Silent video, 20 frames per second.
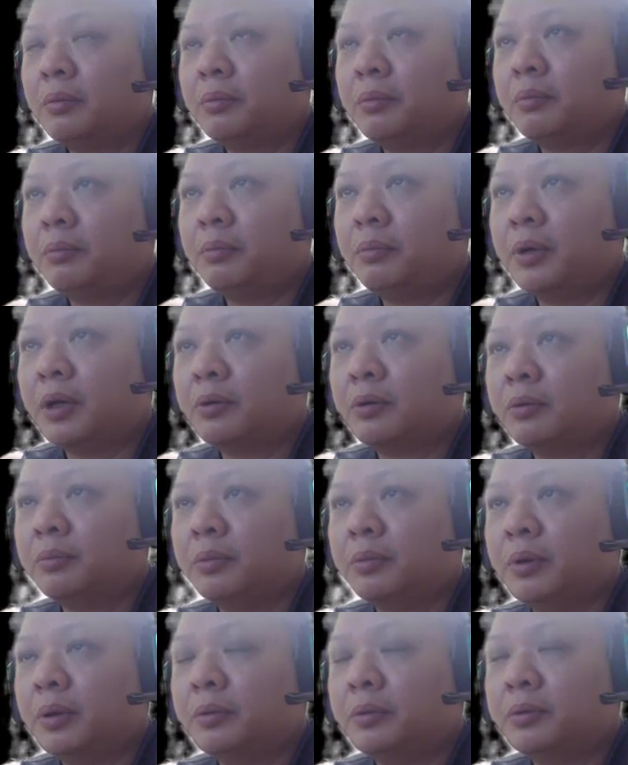Black would
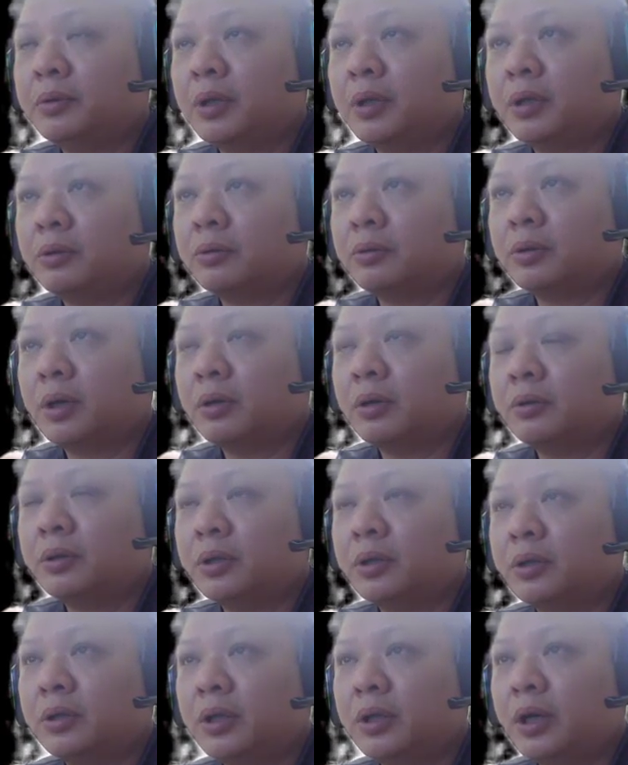start to counter
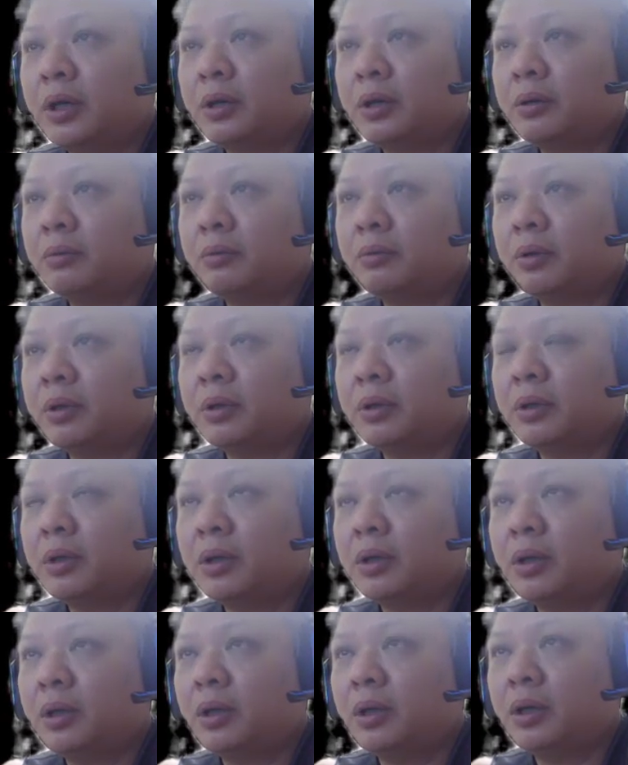attack with
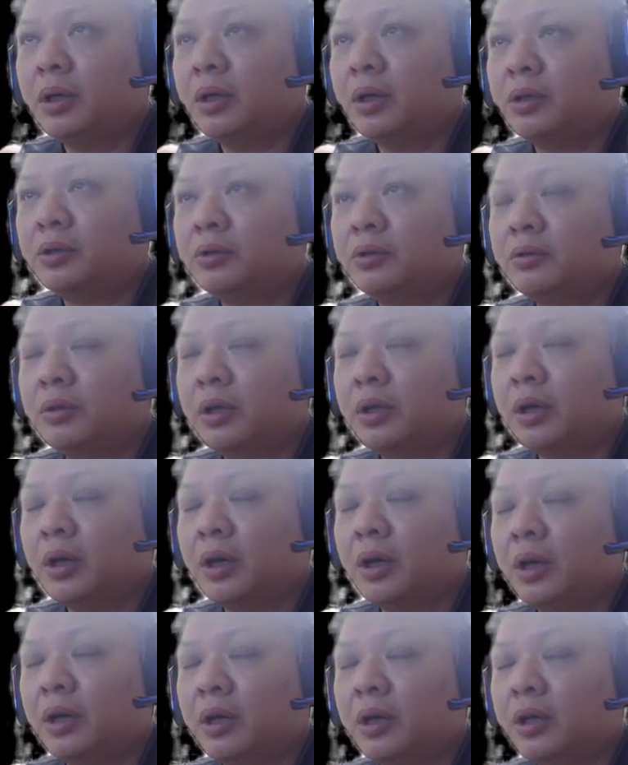
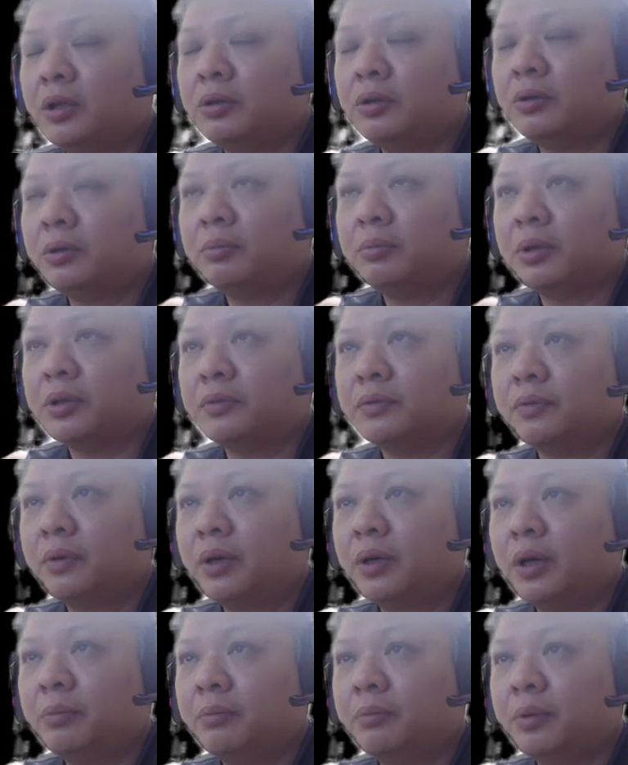h3 plus 4 and
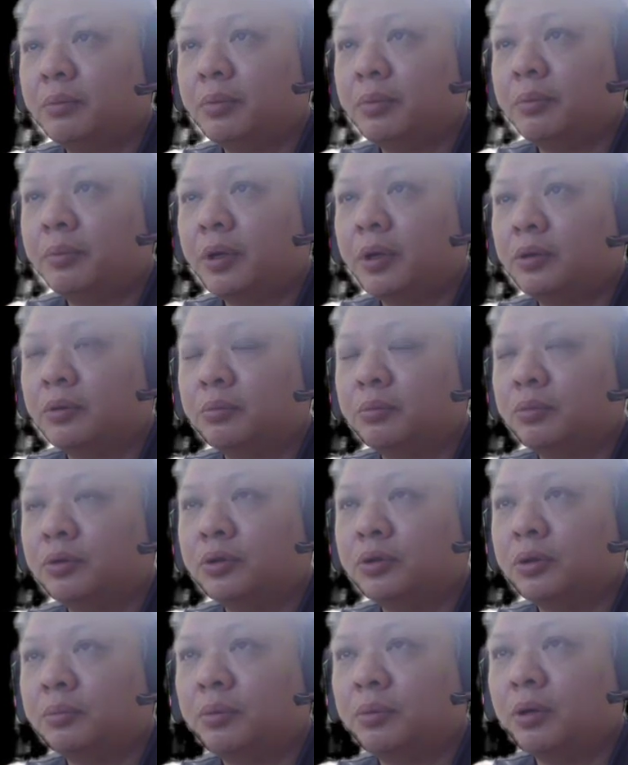be prepared to push the
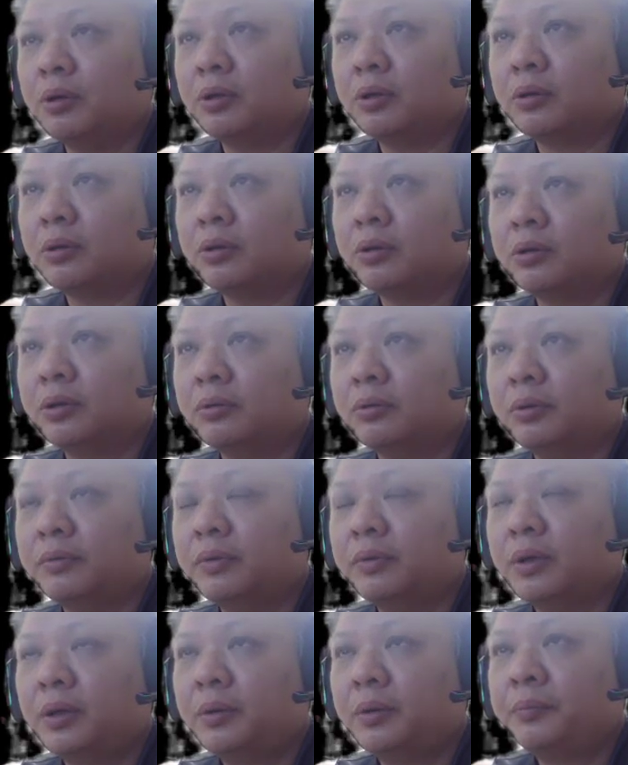pawn across the river
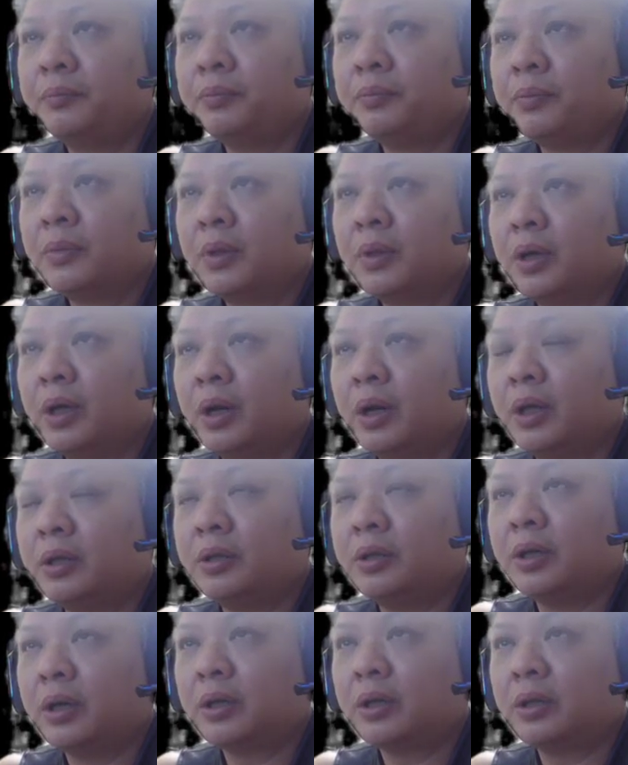and attack
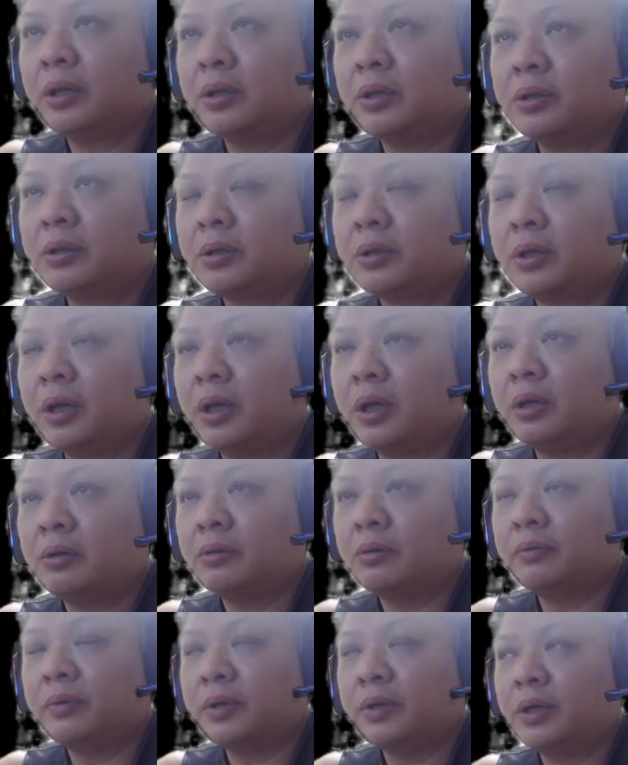this cannon over
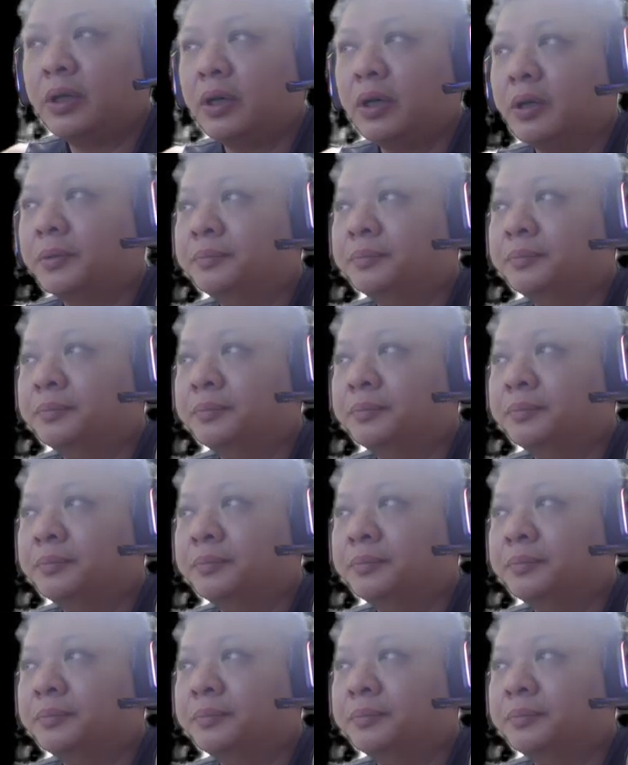here.